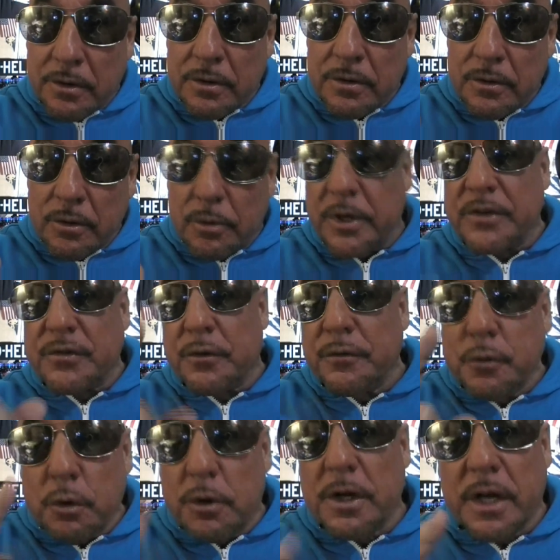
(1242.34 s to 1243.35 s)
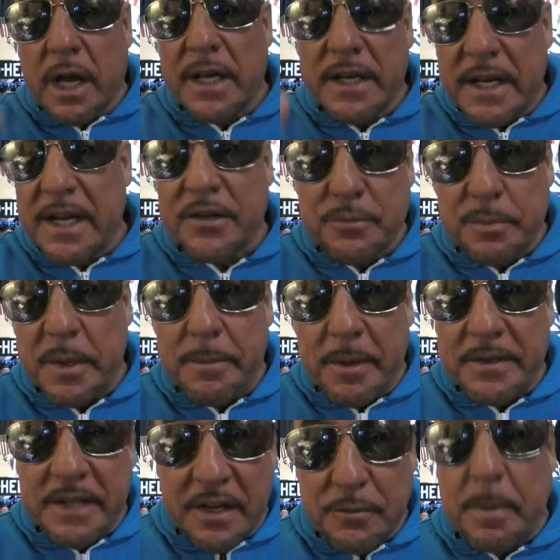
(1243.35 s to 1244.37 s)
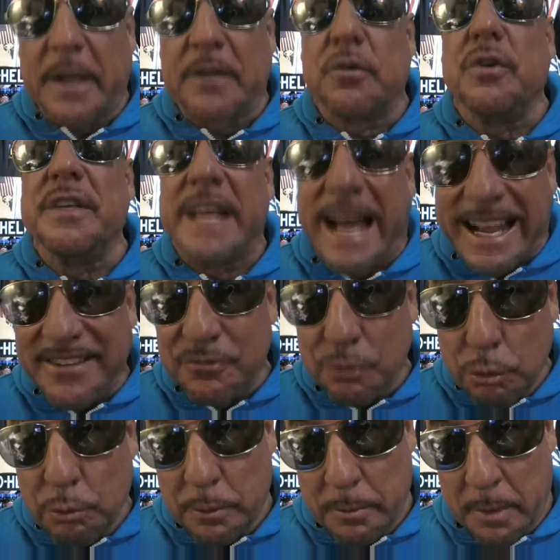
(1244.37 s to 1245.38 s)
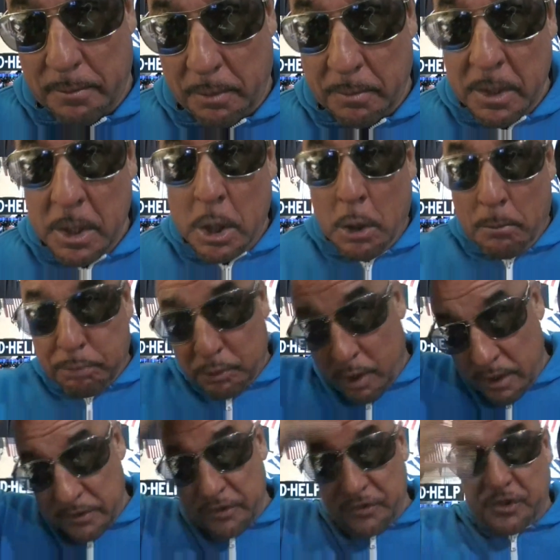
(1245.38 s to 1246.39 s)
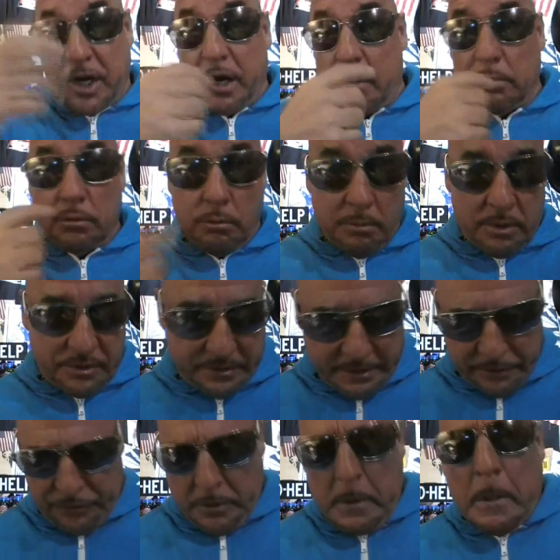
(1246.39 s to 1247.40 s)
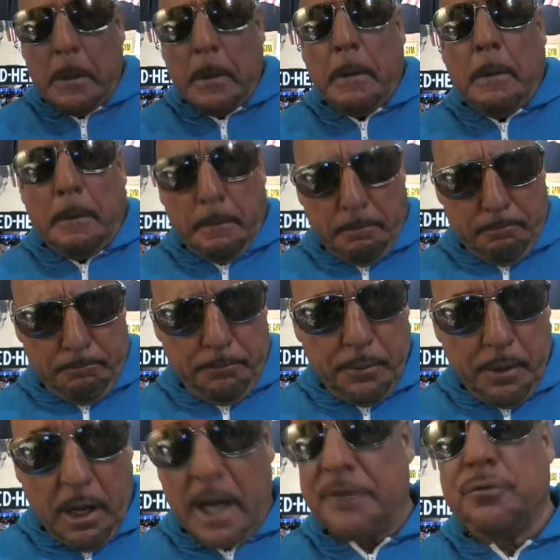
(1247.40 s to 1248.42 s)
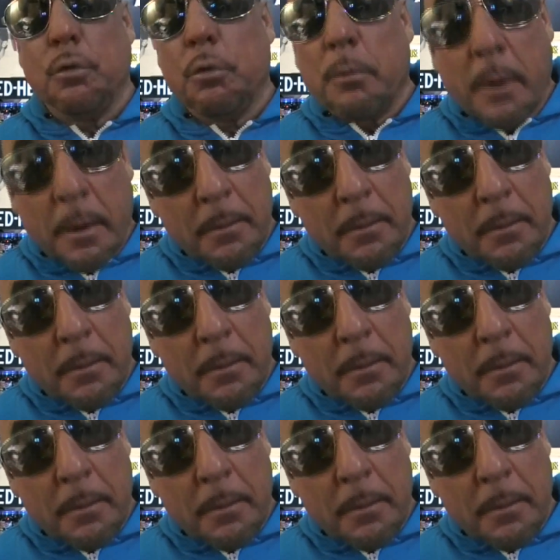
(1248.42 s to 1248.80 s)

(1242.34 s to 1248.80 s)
Okay, so if you're the guy that asked me about Dave Spector, yeah, I do remember him. Blondish hair, a little mustache. I do remember.